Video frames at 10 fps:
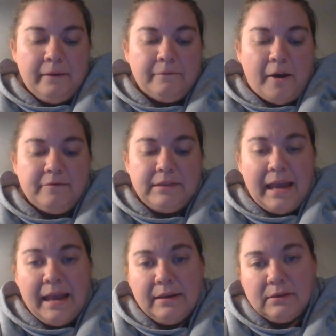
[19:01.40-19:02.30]
involve
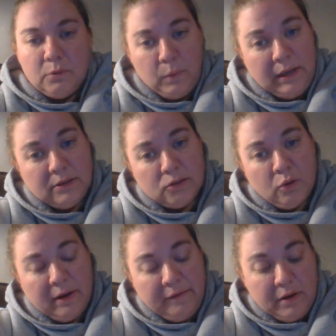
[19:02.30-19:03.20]
days, weeks,
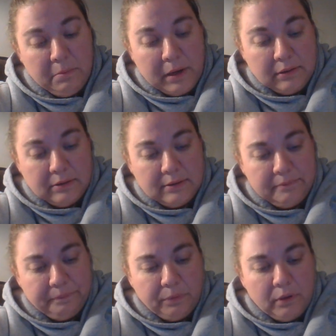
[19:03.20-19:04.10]
or even months.
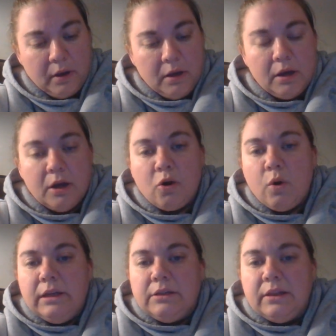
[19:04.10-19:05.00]

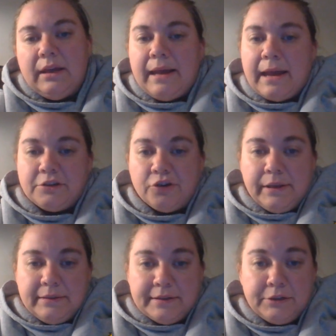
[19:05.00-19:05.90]
According to the National
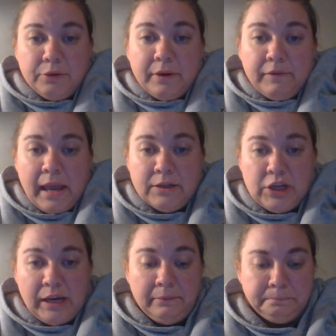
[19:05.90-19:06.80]
Institute of
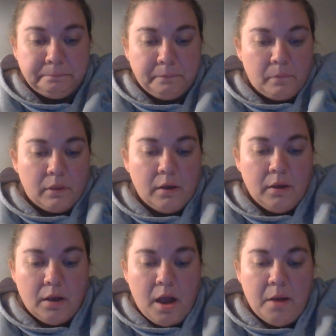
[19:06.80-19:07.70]
Aging,
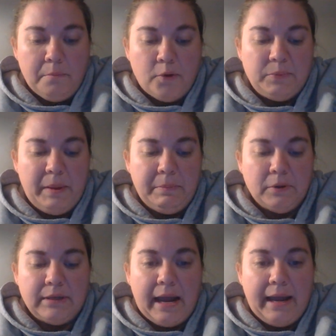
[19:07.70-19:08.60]
most
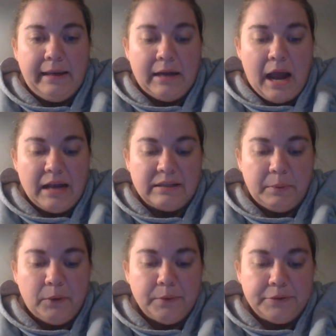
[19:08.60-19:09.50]
people die in
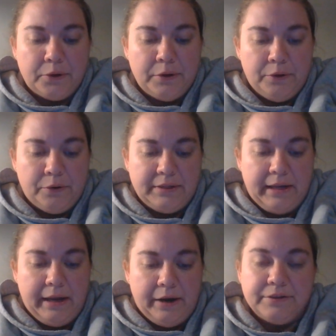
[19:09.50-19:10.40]
hospitals or
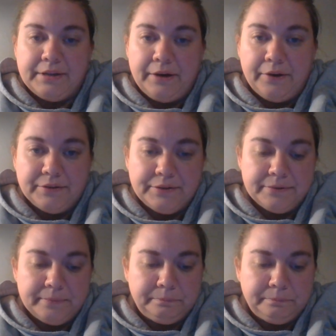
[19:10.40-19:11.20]
nursing care centers.